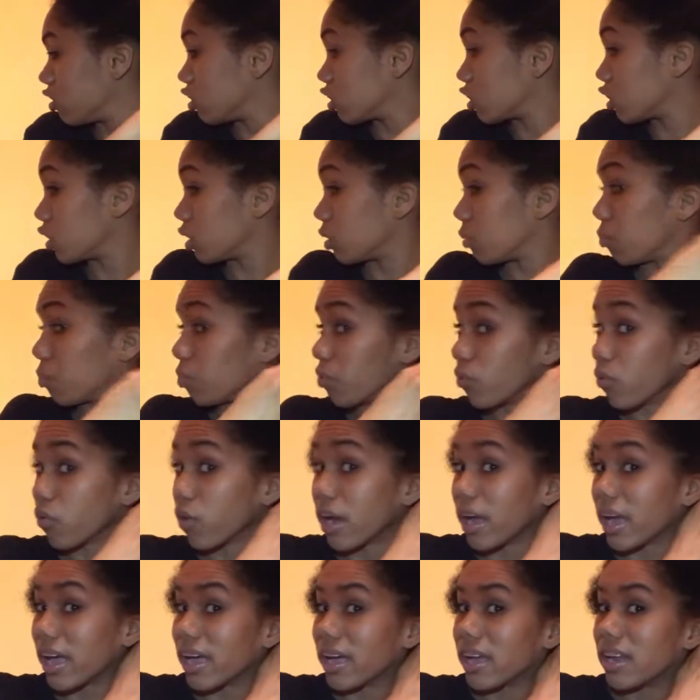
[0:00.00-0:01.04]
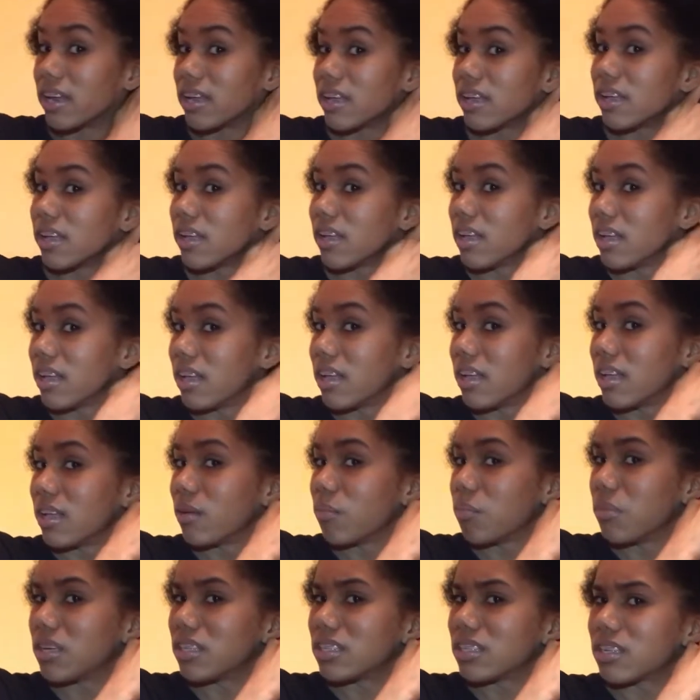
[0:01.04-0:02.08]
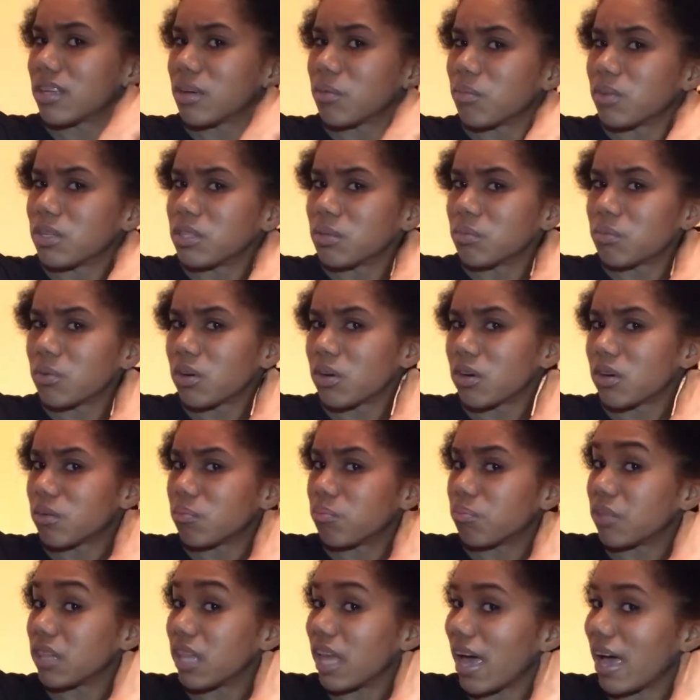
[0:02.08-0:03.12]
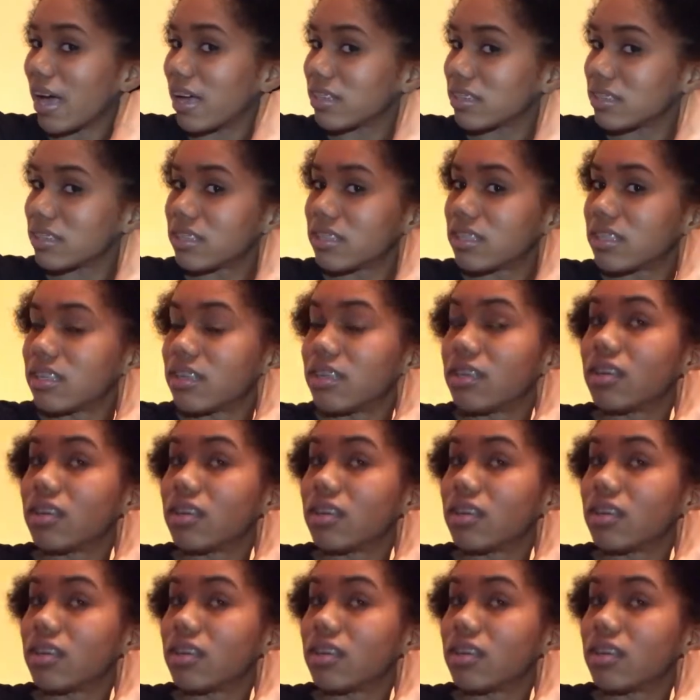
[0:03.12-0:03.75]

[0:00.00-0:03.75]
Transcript: just gonna braid. Basically, what's the word? Plaits.